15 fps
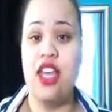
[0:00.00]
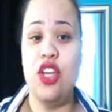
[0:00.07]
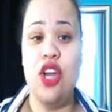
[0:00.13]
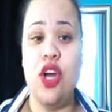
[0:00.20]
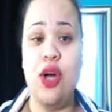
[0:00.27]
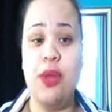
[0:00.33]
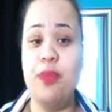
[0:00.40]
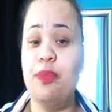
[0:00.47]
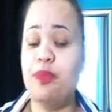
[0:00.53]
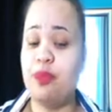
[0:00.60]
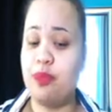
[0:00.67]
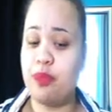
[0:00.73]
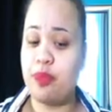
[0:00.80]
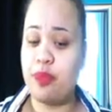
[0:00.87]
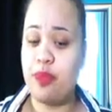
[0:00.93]
You know,
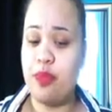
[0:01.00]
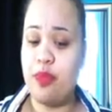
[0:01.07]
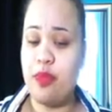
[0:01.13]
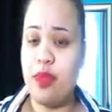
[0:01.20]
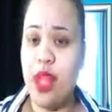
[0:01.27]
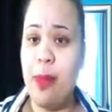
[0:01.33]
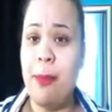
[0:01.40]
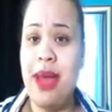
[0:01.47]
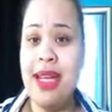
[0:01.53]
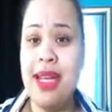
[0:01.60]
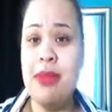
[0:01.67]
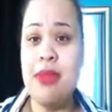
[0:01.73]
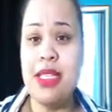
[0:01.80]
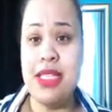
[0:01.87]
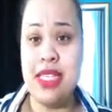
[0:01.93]
my
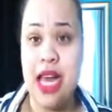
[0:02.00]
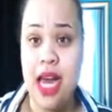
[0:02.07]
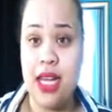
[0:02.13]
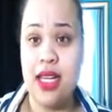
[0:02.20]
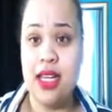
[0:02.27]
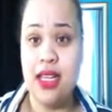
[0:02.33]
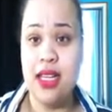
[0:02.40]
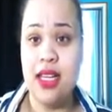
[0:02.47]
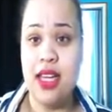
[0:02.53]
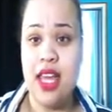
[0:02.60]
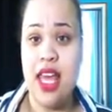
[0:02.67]
name is Yana.